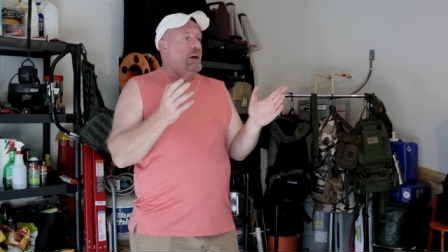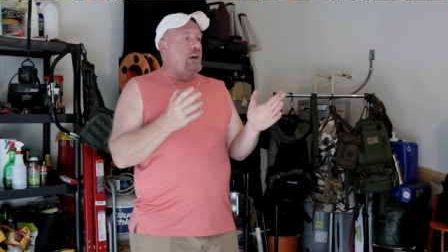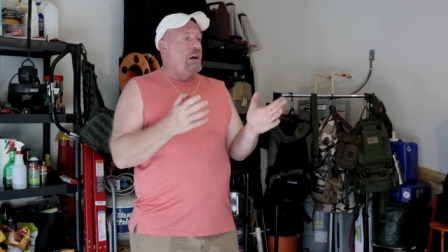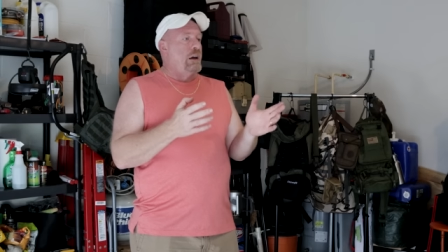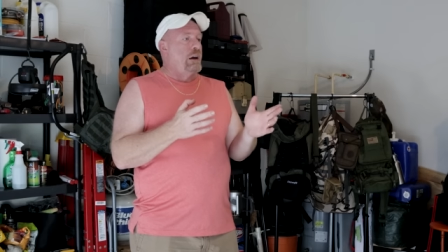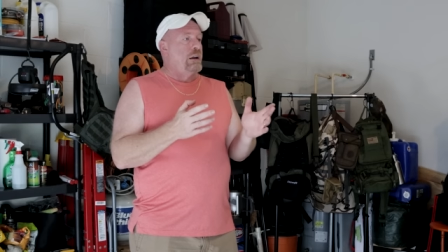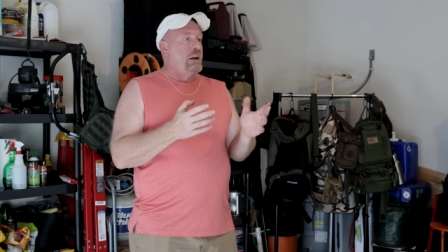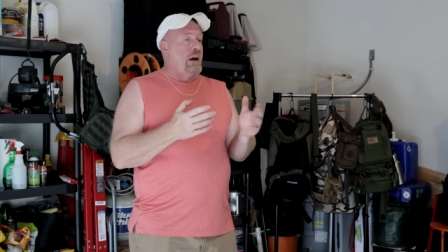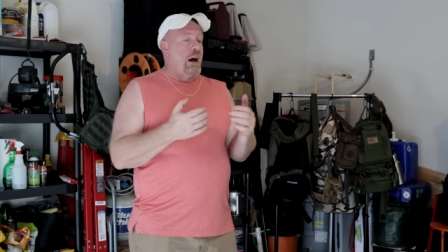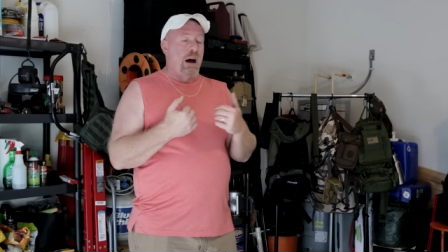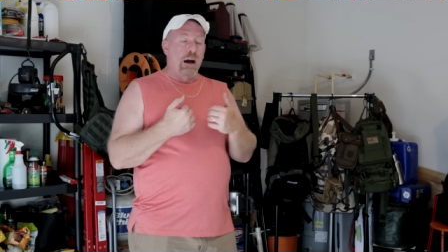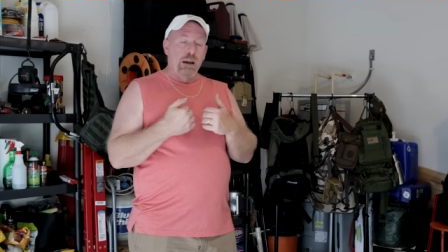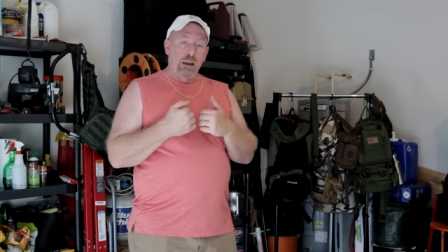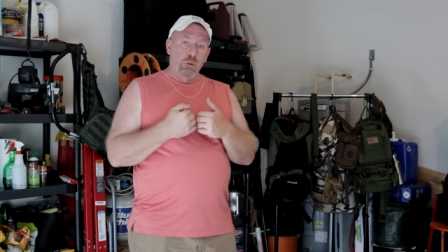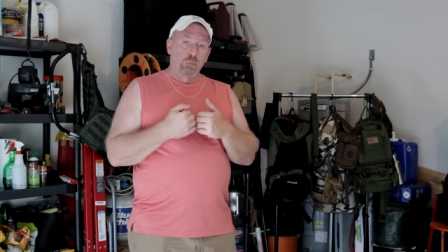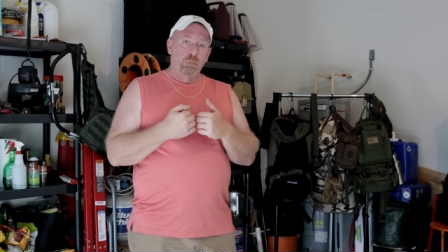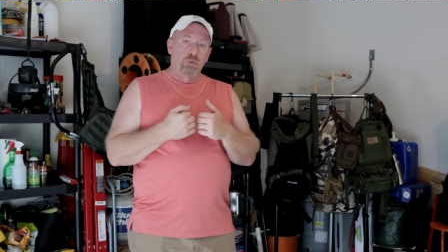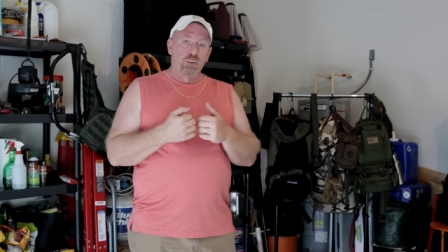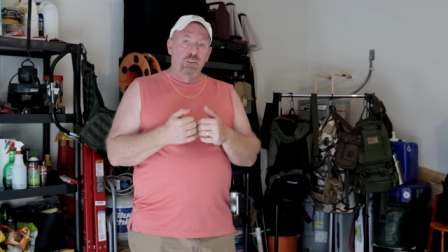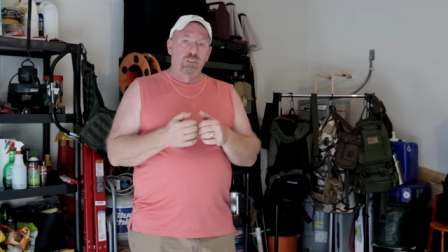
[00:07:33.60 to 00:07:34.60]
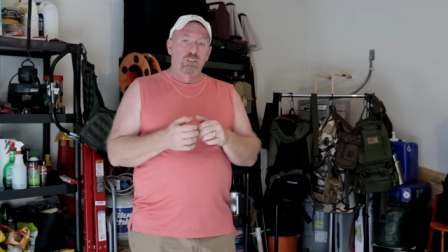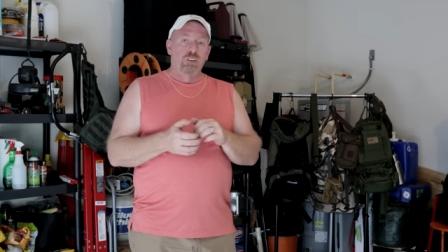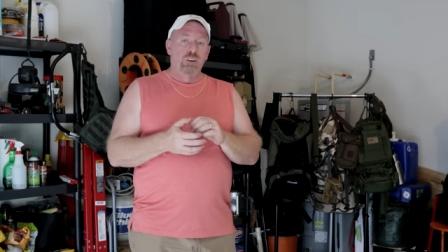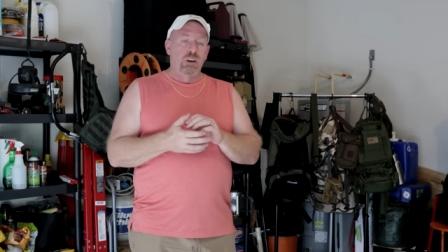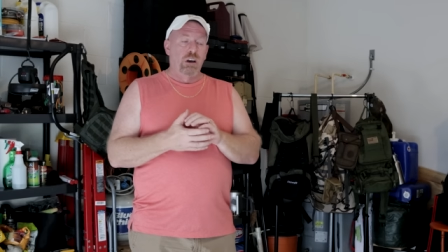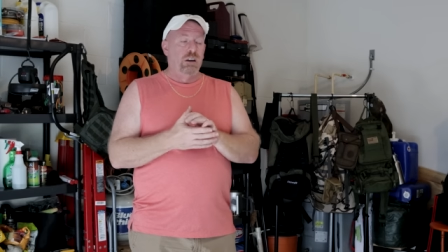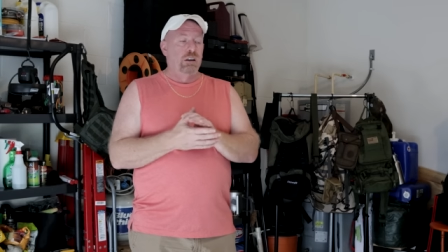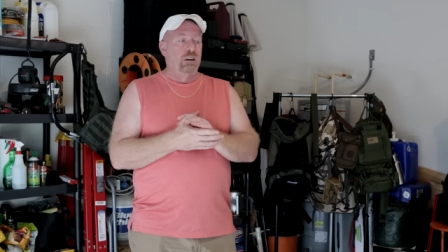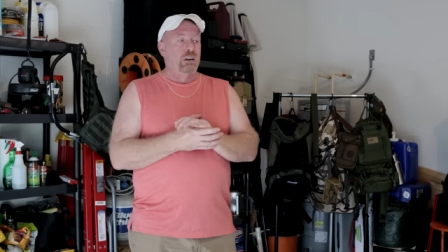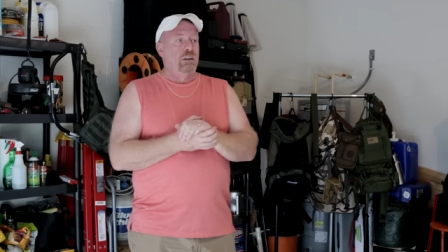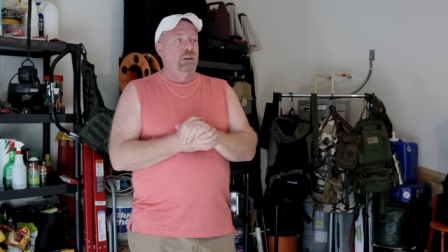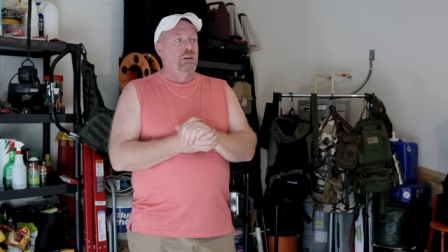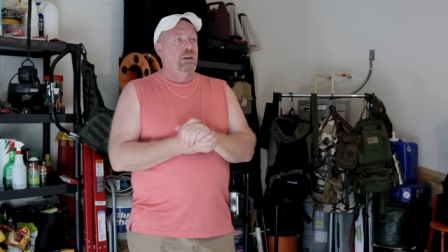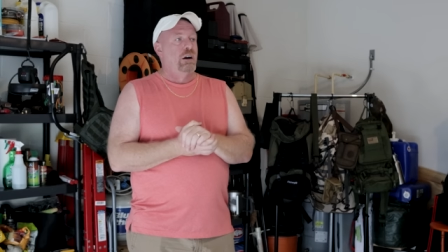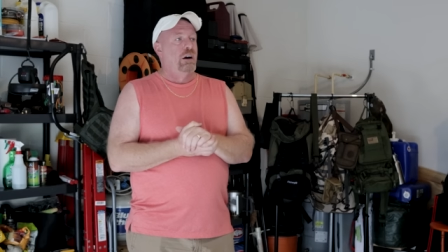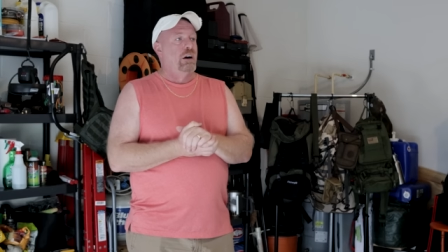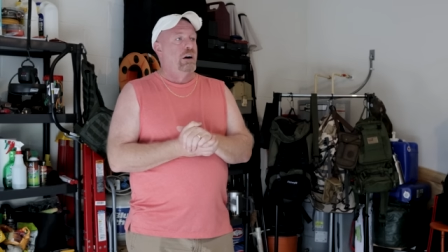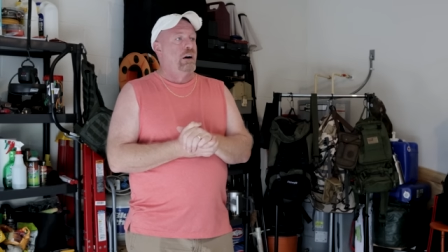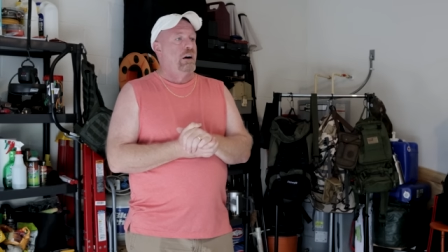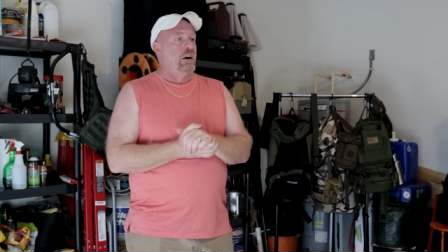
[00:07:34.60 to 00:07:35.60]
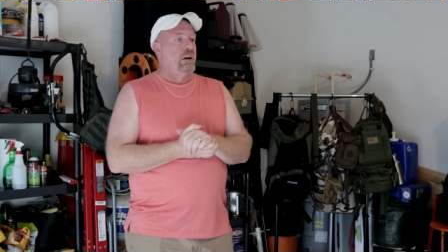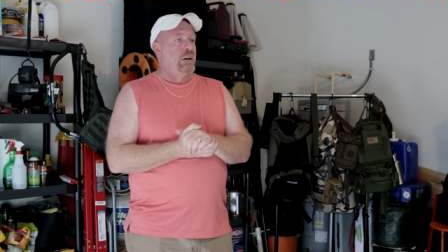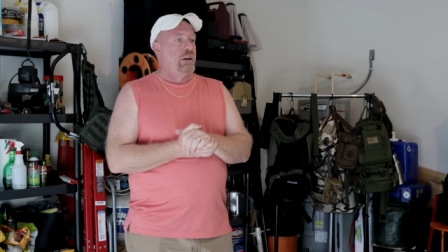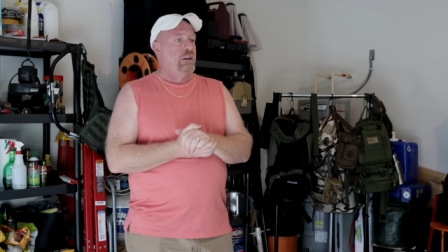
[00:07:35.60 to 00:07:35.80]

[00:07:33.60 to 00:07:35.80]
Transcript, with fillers: And I appreciate it. Uh,